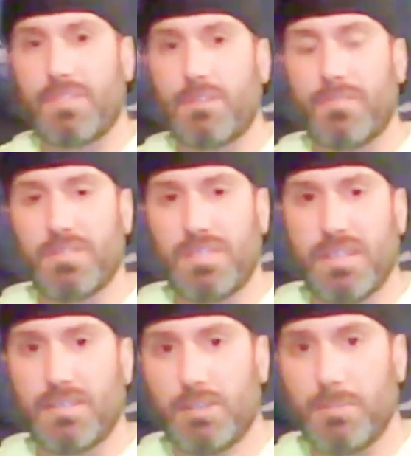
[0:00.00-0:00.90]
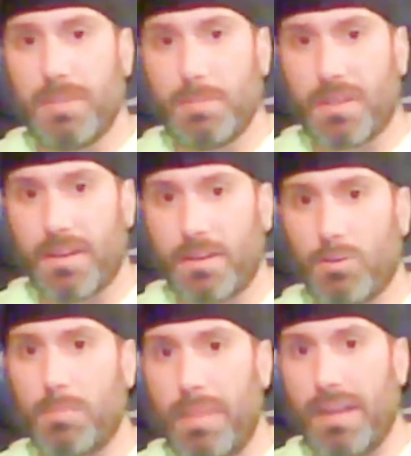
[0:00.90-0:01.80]
So if you see two people kind of
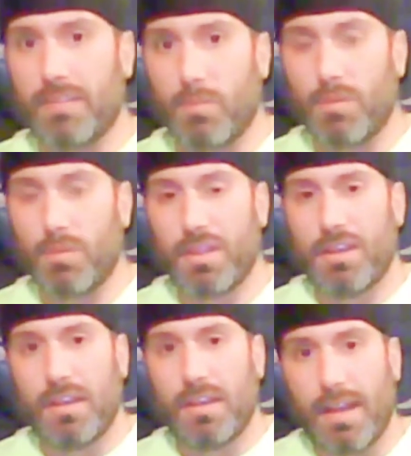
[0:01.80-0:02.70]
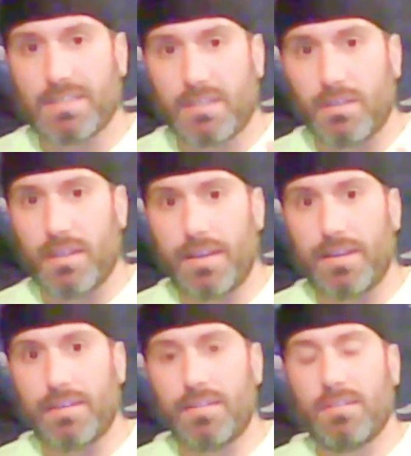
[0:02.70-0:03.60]
going back and forth,
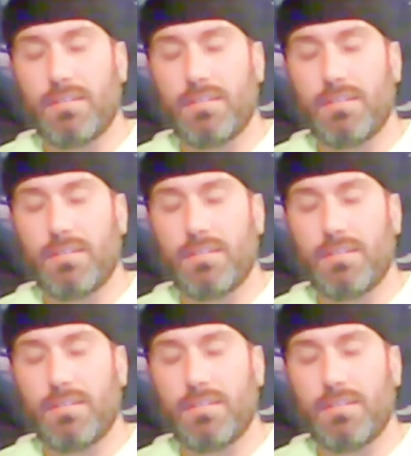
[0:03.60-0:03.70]
escalating,